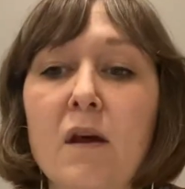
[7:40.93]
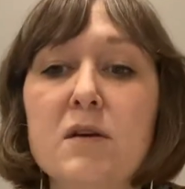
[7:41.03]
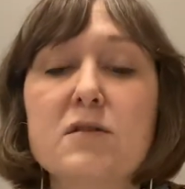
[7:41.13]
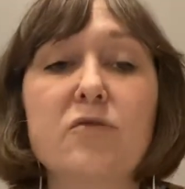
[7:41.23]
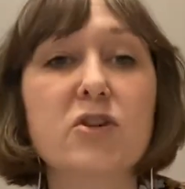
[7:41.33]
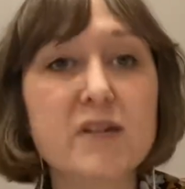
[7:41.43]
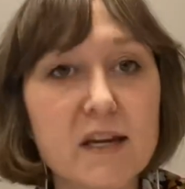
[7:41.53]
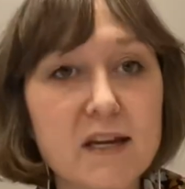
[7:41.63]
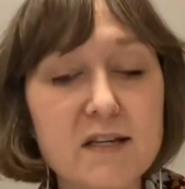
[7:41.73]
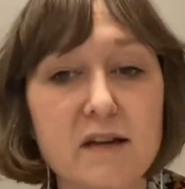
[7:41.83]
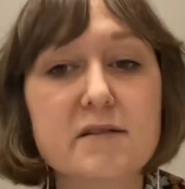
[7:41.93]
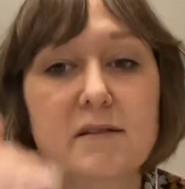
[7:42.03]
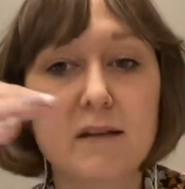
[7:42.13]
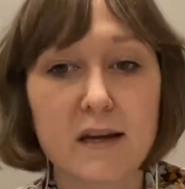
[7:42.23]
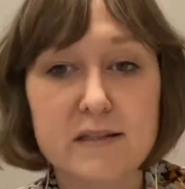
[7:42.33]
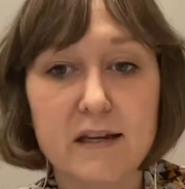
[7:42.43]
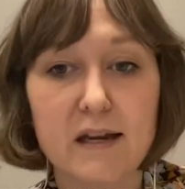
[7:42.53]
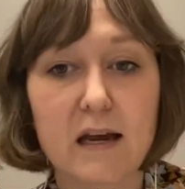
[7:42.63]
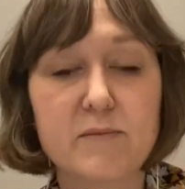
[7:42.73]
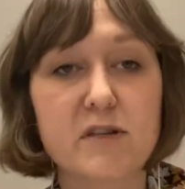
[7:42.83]
So first thing he does, like I said, he
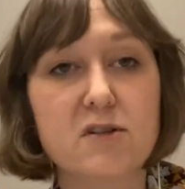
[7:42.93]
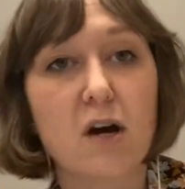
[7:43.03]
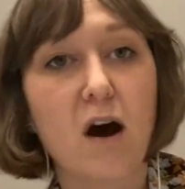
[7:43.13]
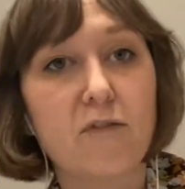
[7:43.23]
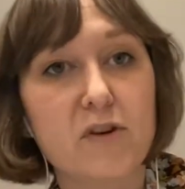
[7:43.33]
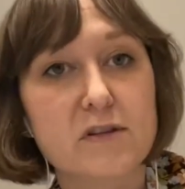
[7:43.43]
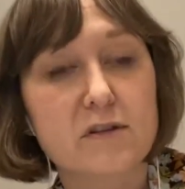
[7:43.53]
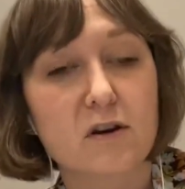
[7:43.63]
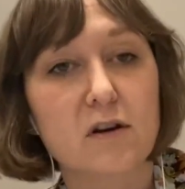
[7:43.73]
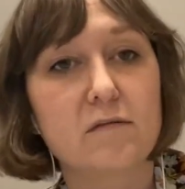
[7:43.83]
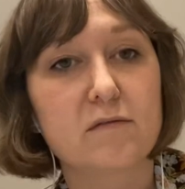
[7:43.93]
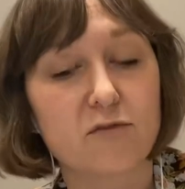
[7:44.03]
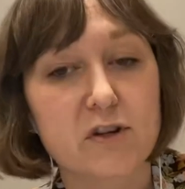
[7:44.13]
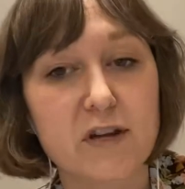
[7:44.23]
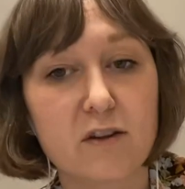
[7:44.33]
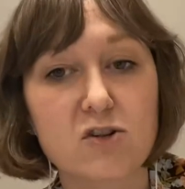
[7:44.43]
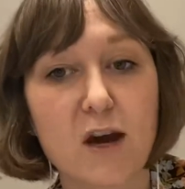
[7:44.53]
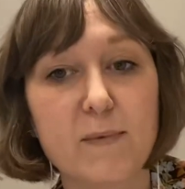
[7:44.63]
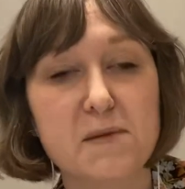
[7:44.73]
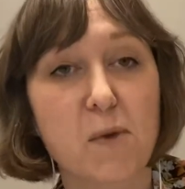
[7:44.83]
comes into office, or first day on the
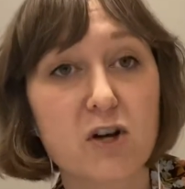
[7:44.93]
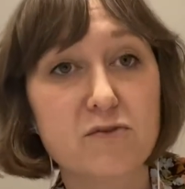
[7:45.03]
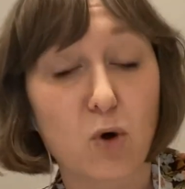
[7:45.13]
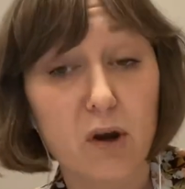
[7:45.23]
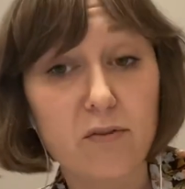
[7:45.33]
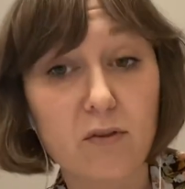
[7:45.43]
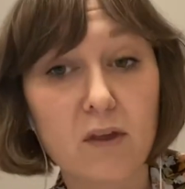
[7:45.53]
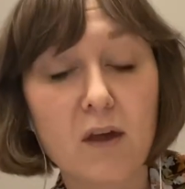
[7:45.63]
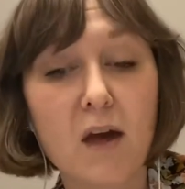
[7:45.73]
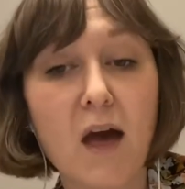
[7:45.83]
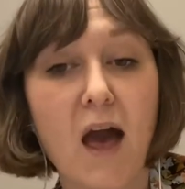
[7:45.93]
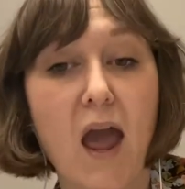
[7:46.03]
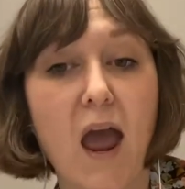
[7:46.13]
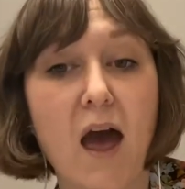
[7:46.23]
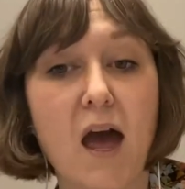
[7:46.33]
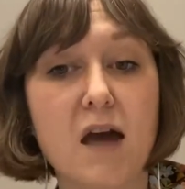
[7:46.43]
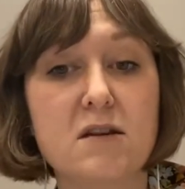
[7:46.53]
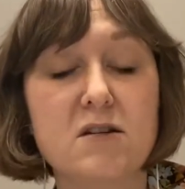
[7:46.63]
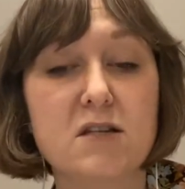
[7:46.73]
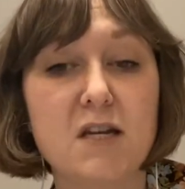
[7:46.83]
job is March 4th.
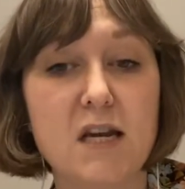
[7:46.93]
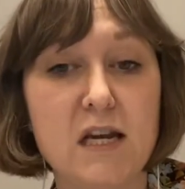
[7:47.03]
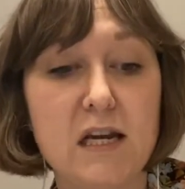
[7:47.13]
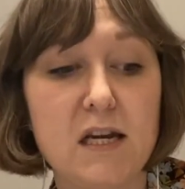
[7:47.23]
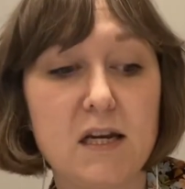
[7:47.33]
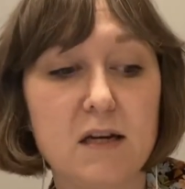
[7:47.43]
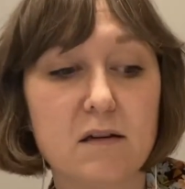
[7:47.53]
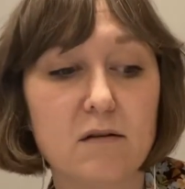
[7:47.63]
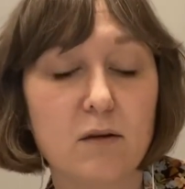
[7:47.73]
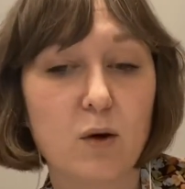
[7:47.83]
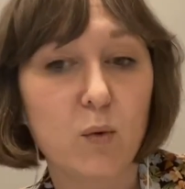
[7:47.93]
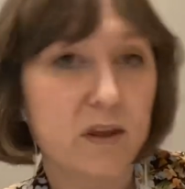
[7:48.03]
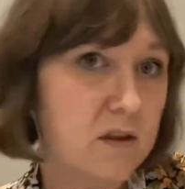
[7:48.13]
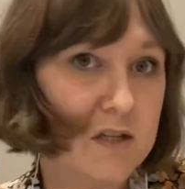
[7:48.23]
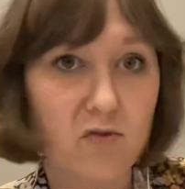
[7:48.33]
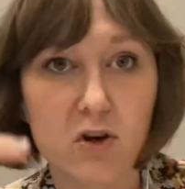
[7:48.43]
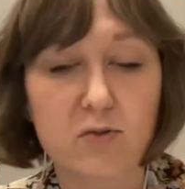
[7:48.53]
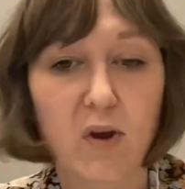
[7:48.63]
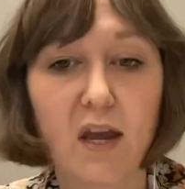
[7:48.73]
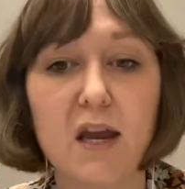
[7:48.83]
And within this first
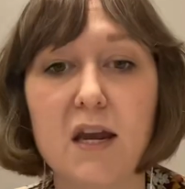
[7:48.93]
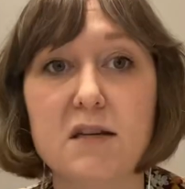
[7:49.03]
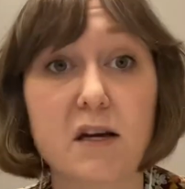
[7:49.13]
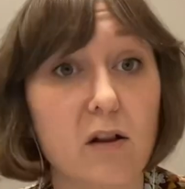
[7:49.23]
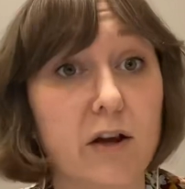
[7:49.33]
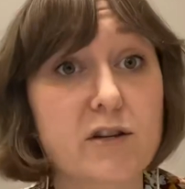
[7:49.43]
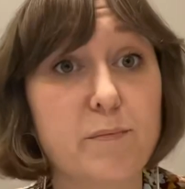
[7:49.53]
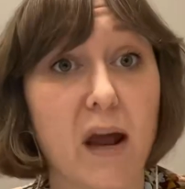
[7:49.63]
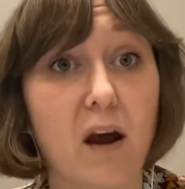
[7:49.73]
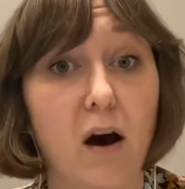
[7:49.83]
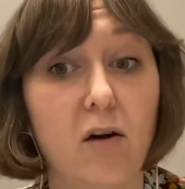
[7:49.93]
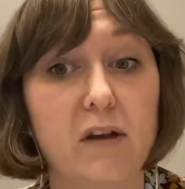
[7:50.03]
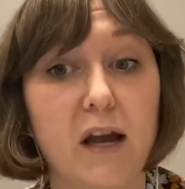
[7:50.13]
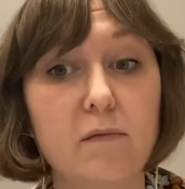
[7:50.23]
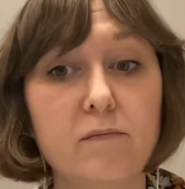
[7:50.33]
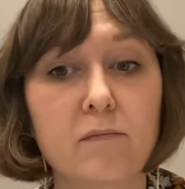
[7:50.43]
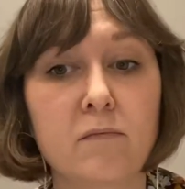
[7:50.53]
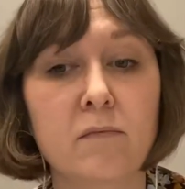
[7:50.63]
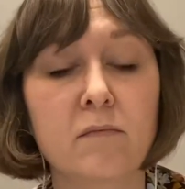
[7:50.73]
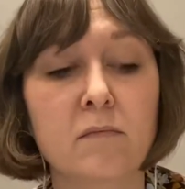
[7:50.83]
week, he declares a bank holiday.
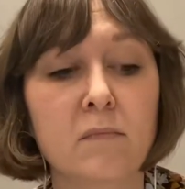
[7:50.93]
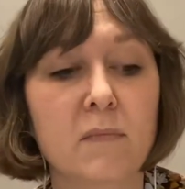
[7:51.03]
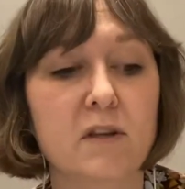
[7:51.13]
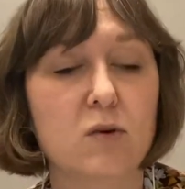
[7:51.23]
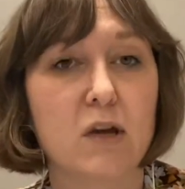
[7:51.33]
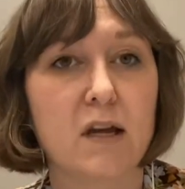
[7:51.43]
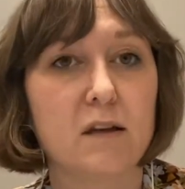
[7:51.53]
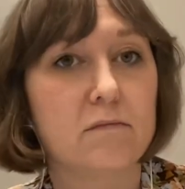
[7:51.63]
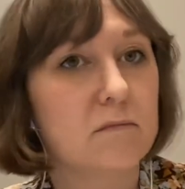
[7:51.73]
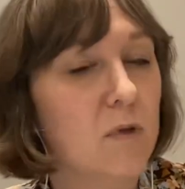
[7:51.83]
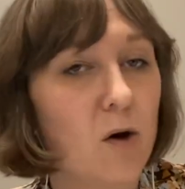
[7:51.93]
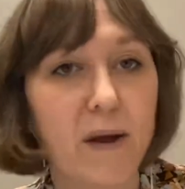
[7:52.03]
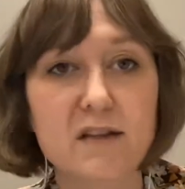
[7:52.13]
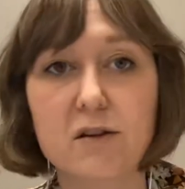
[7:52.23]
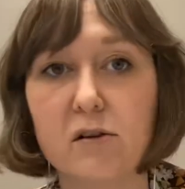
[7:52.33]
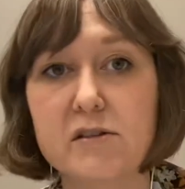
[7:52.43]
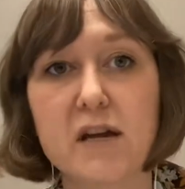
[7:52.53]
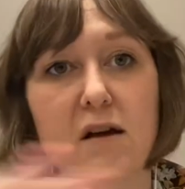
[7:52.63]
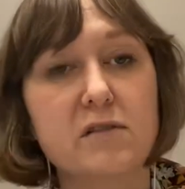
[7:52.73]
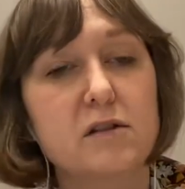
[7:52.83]
So all banks close
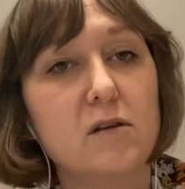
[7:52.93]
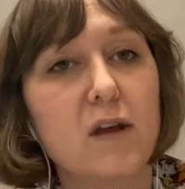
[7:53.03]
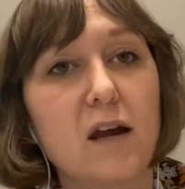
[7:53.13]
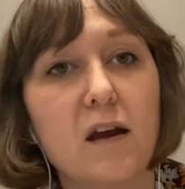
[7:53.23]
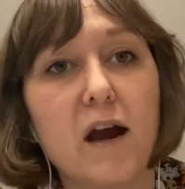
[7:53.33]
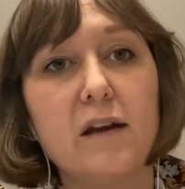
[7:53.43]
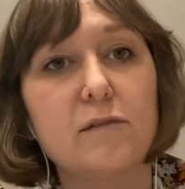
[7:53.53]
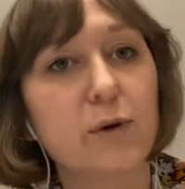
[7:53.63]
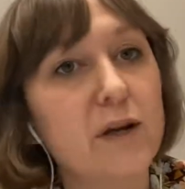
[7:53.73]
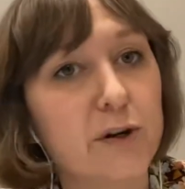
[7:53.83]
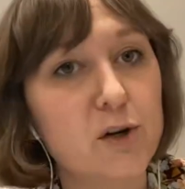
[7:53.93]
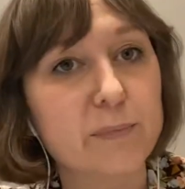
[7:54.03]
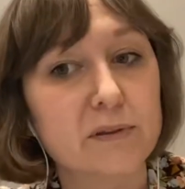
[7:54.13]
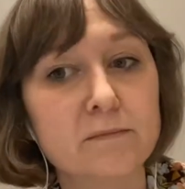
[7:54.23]
down so they can kind of regroup.